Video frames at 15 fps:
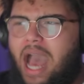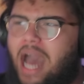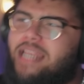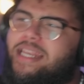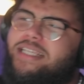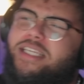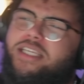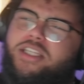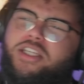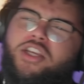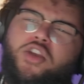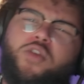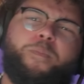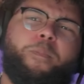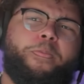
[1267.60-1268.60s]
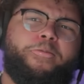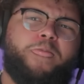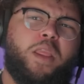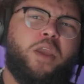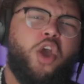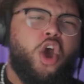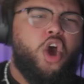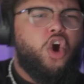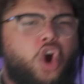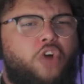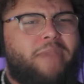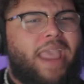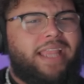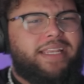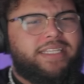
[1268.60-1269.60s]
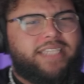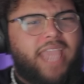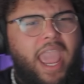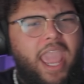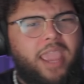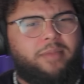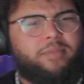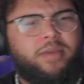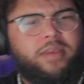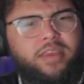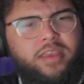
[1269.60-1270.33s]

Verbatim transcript: this is who made this game?